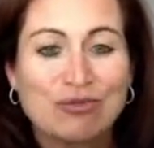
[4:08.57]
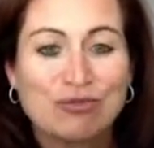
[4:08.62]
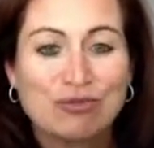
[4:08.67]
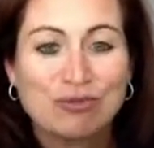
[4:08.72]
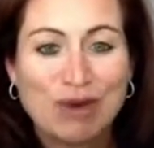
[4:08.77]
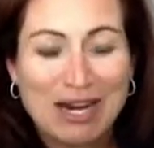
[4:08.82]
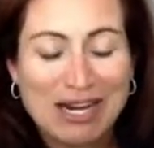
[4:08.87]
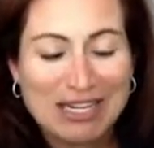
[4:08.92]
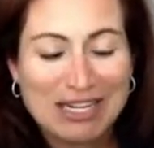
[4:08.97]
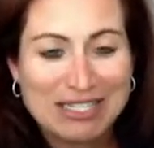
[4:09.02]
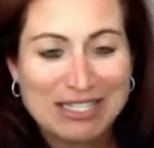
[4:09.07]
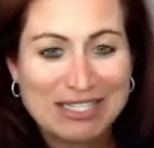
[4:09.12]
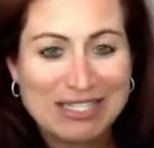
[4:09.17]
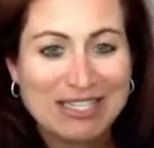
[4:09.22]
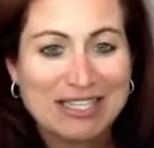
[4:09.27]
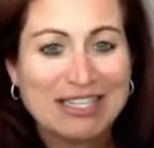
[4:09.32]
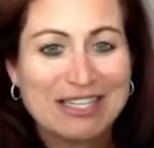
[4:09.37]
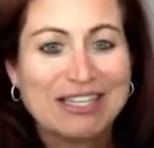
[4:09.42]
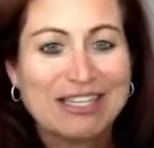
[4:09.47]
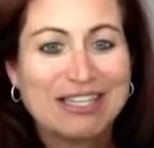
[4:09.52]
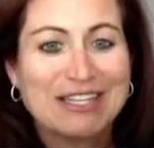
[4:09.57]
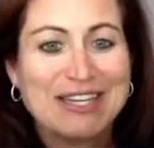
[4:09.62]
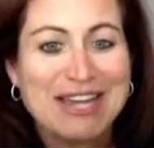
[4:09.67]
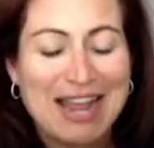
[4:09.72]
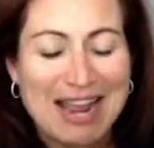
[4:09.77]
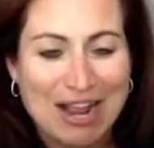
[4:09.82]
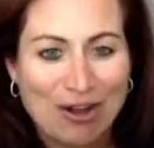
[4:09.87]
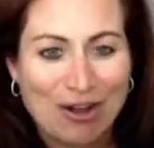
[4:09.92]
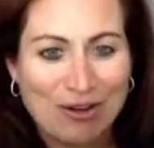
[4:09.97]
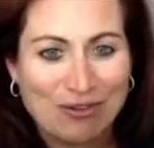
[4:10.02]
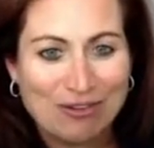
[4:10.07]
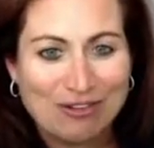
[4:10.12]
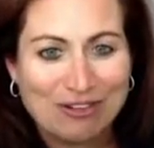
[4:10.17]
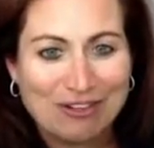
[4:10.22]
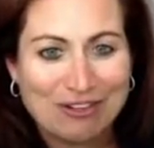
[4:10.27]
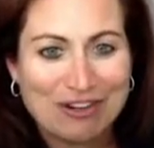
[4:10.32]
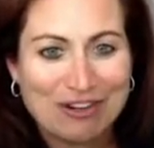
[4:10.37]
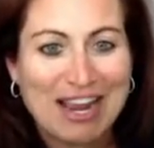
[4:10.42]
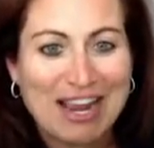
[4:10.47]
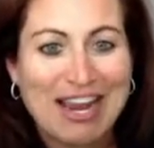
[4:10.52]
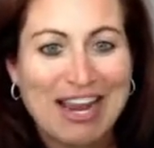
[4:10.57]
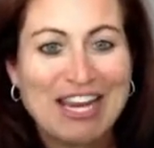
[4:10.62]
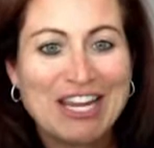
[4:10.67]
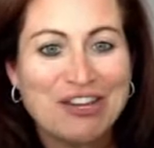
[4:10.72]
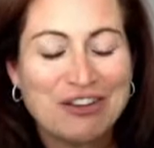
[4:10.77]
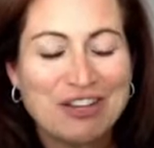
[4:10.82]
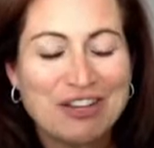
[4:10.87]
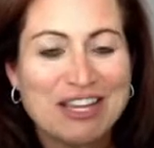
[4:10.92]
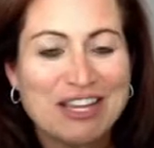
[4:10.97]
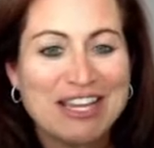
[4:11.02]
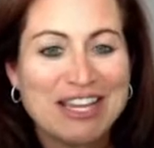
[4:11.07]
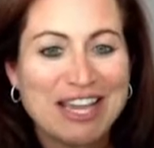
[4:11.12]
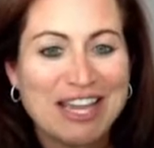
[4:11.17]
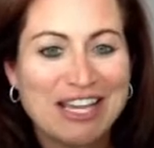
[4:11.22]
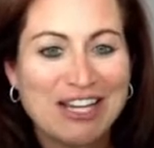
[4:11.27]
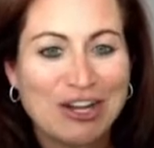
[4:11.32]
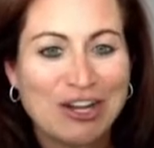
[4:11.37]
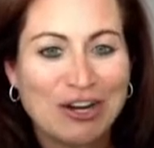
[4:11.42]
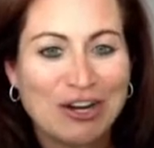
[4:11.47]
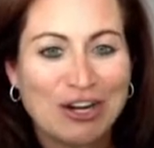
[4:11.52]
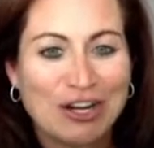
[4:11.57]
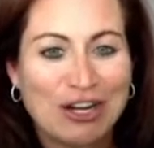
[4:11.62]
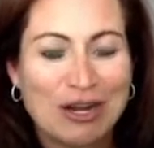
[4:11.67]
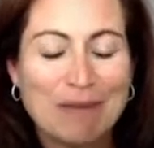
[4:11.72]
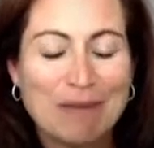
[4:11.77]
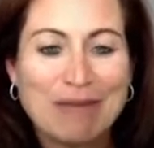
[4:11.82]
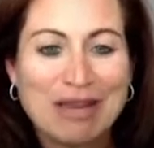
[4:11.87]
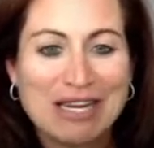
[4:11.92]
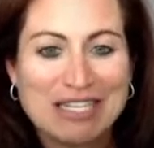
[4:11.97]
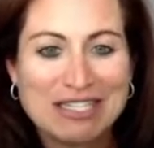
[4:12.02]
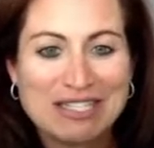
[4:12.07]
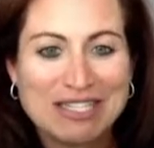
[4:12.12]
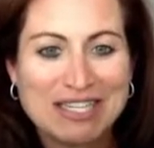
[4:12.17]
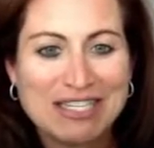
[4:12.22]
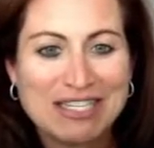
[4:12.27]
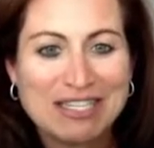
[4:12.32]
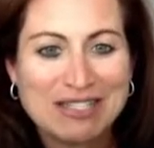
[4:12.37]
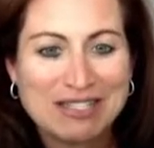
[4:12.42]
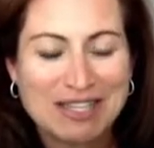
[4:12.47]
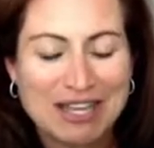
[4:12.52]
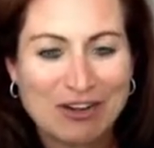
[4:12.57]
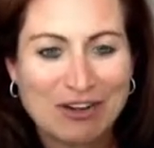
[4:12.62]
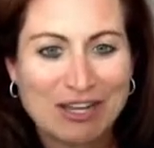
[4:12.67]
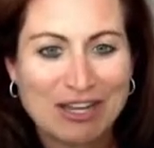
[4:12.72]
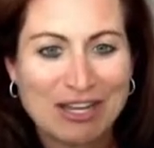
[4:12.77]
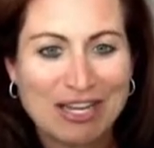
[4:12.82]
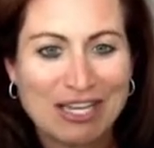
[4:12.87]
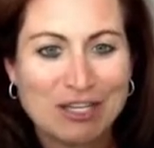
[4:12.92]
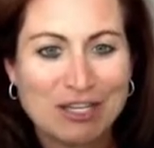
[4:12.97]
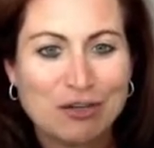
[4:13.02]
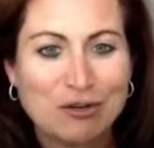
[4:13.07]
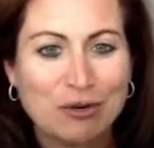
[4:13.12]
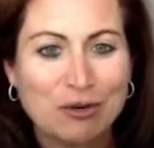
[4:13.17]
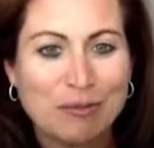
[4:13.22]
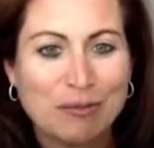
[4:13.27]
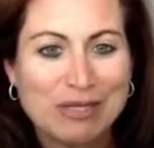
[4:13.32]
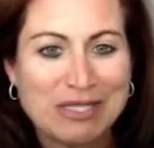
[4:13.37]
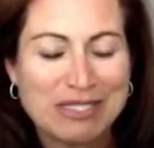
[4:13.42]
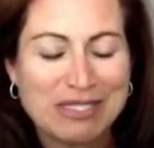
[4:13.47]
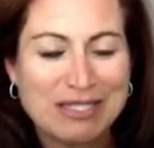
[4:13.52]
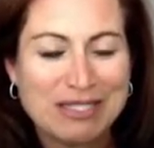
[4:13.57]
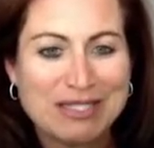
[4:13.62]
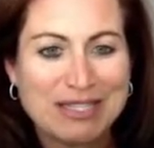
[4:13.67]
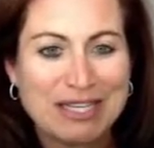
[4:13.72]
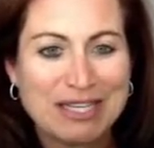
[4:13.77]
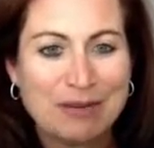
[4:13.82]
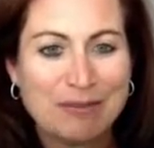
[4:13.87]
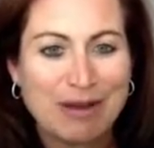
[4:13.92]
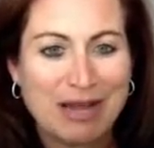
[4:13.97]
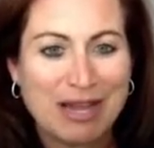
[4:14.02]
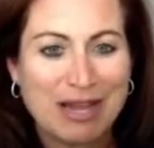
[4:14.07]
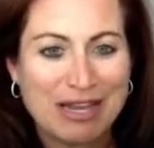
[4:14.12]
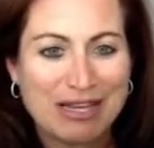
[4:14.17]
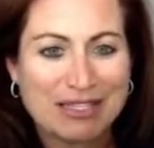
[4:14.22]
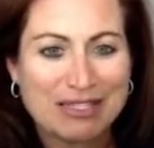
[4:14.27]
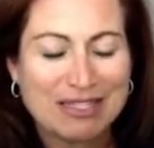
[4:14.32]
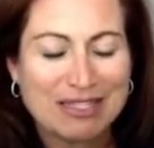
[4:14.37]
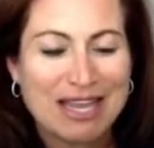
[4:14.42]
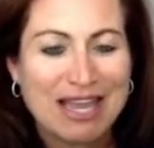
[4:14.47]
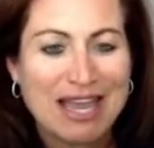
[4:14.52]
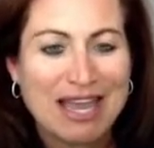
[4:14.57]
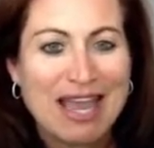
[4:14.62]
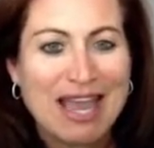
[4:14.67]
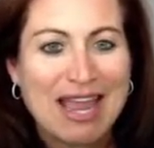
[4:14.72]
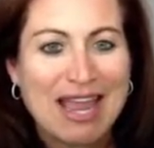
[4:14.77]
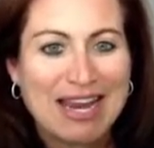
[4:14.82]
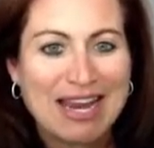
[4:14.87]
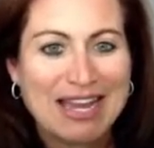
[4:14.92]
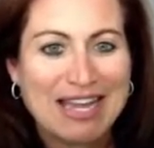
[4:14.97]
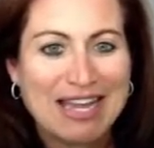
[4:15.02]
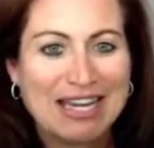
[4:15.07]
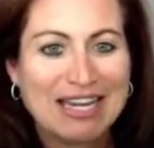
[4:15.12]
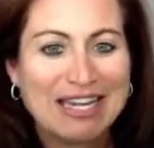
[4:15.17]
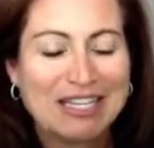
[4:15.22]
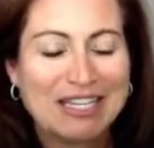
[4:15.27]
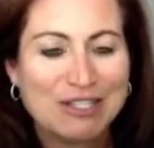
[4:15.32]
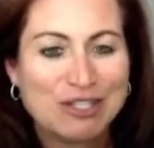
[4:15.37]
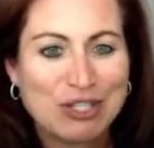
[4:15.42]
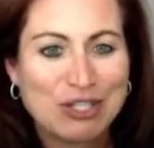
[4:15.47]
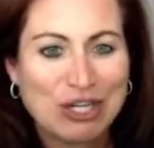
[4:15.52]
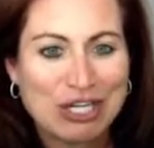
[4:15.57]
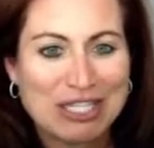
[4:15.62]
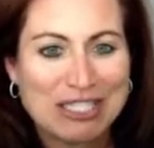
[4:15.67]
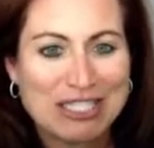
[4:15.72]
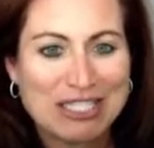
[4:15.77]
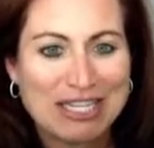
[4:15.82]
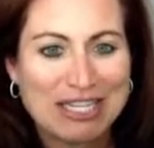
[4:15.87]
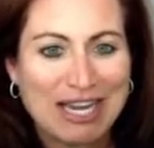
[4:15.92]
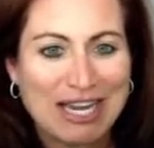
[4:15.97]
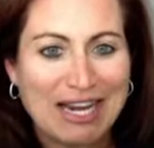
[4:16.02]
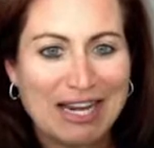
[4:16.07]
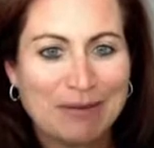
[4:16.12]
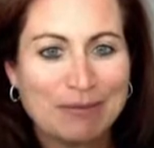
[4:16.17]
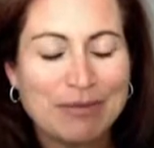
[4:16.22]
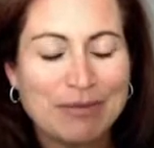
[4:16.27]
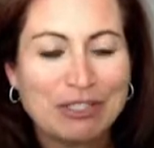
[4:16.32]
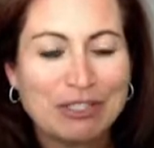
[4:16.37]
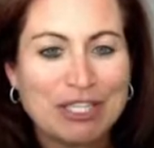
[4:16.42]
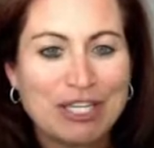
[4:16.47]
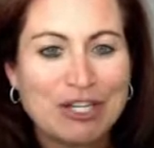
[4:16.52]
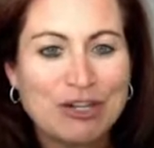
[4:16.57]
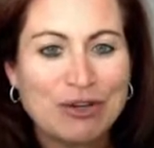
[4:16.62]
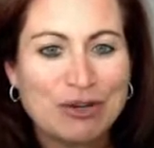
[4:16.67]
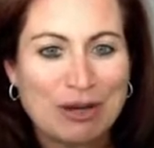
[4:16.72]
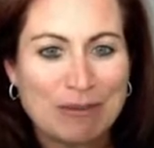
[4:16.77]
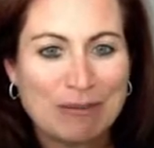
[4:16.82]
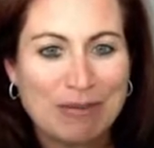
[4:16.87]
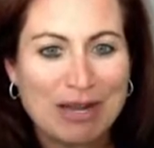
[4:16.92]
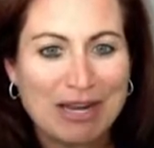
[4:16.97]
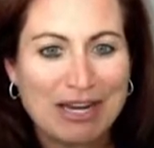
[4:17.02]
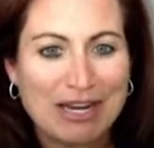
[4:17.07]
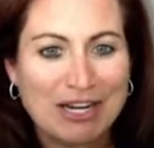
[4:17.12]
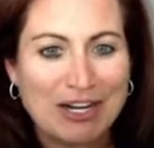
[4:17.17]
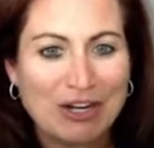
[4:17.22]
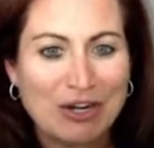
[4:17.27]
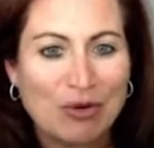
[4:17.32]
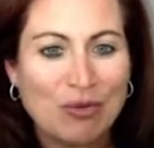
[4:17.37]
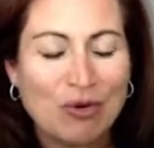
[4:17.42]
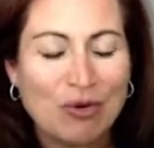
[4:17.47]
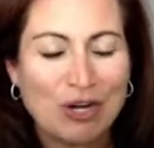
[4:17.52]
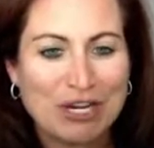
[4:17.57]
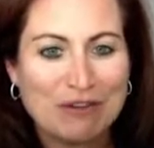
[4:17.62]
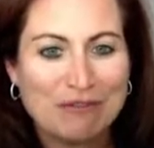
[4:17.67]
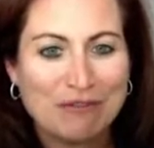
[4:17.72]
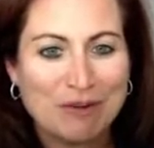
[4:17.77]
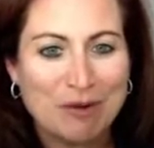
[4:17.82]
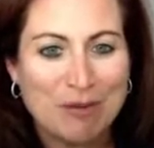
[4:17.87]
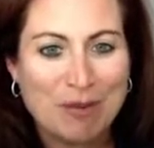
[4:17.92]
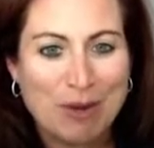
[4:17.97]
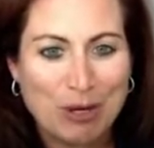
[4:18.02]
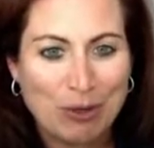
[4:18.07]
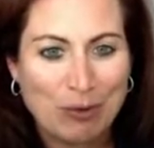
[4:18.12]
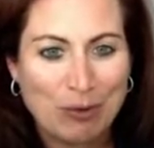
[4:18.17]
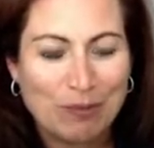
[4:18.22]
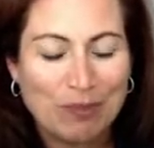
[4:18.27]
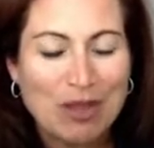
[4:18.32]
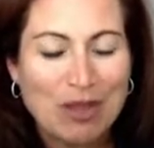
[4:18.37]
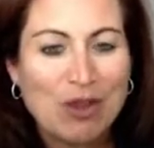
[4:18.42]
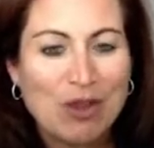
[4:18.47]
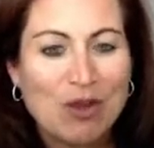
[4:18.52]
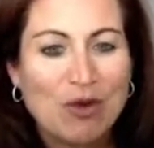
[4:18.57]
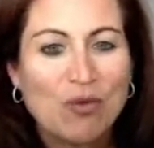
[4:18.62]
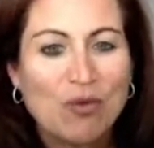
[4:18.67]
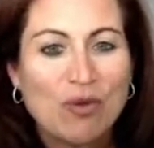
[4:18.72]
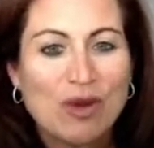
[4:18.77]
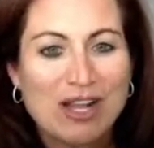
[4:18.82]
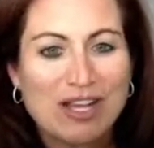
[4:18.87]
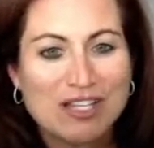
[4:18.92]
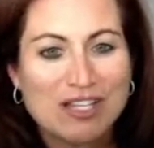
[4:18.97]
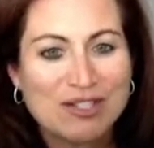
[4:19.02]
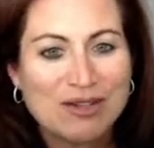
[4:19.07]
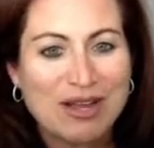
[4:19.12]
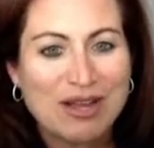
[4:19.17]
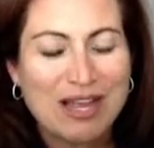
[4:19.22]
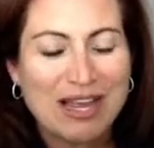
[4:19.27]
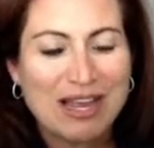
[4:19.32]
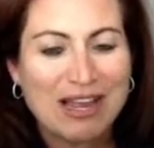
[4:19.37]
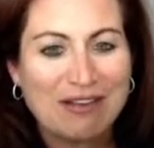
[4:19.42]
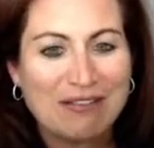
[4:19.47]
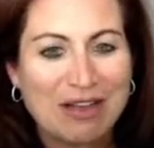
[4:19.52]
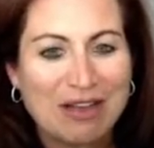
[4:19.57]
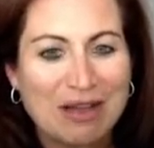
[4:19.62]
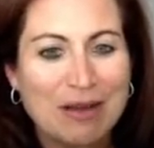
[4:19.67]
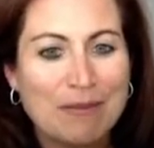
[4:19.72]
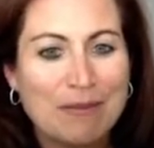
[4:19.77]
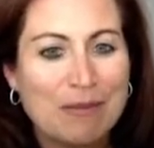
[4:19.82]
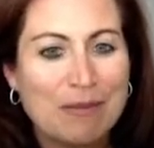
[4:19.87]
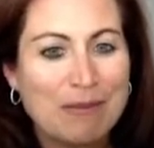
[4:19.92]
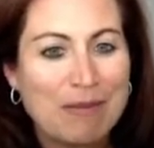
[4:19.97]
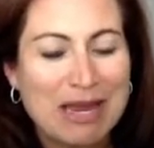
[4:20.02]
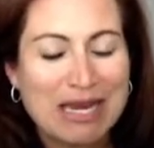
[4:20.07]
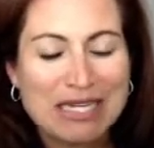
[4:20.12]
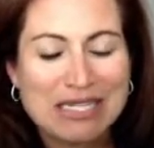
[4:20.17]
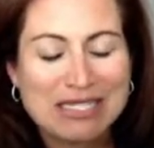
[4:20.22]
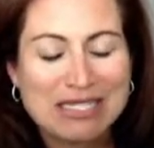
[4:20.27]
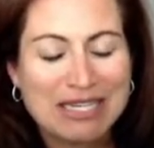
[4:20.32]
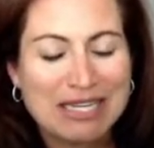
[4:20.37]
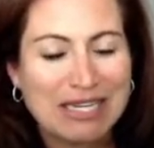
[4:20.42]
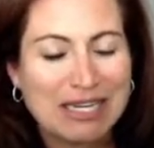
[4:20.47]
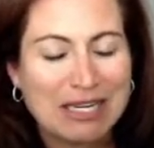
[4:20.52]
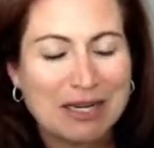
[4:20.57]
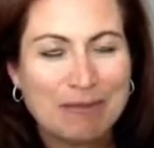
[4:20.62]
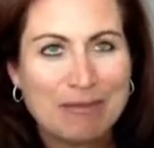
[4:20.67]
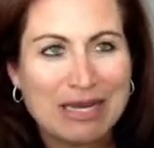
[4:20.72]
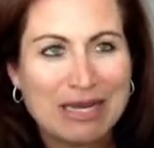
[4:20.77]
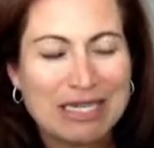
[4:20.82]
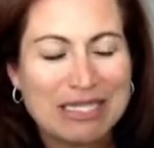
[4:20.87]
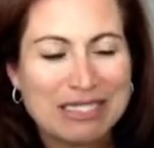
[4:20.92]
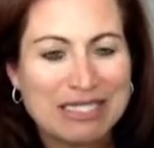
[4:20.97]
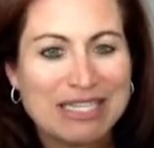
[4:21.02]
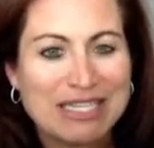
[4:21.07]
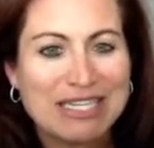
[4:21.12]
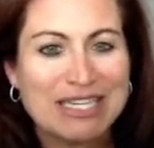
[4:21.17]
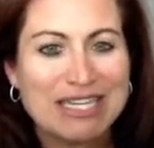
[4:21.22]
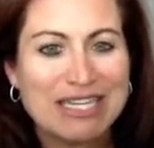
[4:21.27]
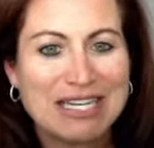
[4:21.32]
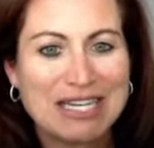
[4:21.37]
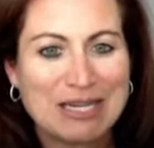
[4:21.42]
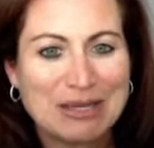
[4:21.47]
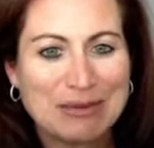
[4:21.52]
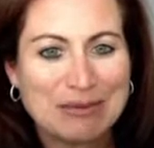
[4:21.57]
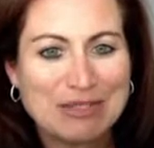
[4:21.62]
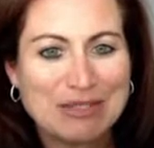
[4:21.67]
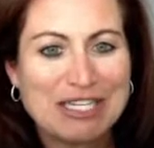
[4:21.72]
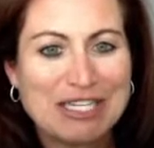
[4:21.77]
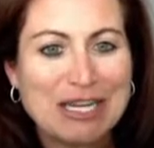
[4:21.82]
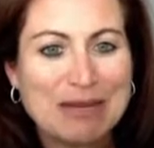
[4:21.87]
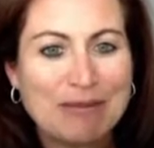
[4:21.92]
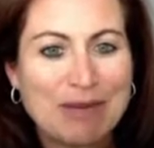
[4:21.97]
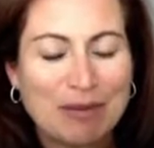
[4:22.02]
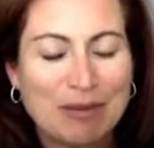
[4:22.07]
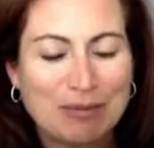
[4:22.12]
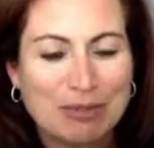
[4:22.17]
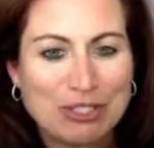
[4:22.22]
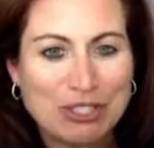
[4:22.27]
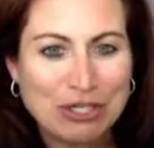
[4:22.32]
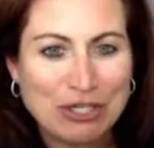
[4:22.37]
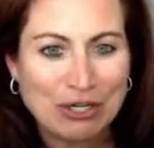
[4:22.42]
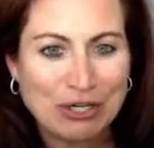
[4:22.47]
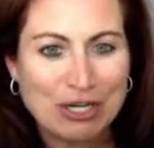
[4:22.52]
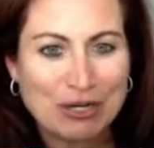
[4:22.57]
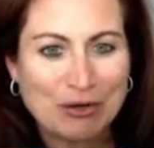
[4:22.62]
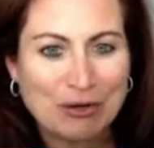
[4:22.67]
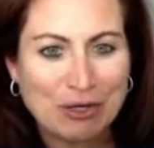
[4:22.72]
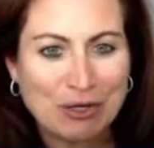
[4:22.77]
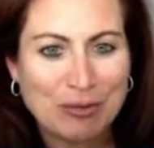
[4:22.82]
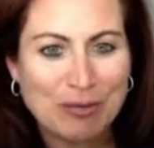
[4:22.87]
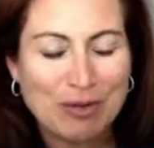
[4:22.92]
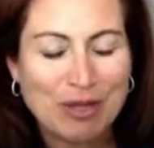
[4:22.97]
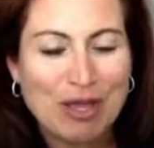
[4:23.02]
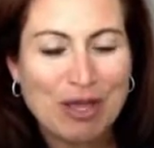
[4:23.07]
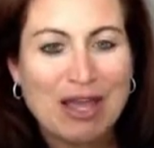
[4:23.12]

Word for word: right now. Okay, you can get our amazing designer kit, your business in a box, and get started today building your empire working from home. We also have an amazing, an amazing um, team opportunity group.